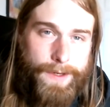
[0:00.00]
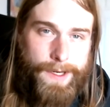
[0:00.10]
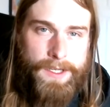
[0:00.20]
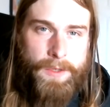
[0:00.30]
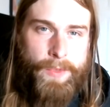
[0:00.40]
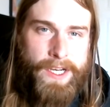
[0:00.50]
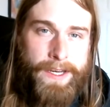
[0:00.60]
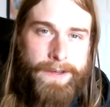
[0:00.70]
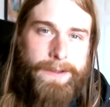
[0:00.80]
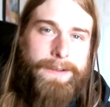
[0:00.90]
in your
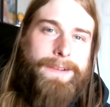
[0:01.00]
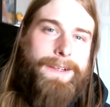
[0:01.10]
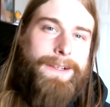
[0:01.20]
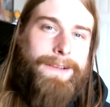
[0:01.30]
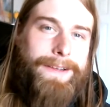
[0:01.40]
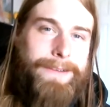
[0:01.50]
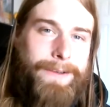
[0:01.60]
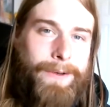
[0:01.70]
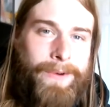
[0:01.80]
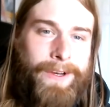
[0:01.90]
mind. That's
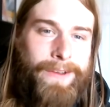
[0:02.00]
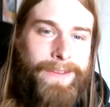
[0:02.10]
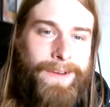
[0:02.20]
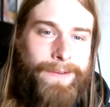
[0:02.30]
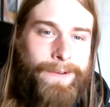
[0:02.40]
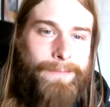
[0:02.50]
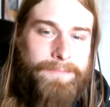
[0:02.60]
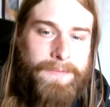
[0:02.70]
a good way to think of it.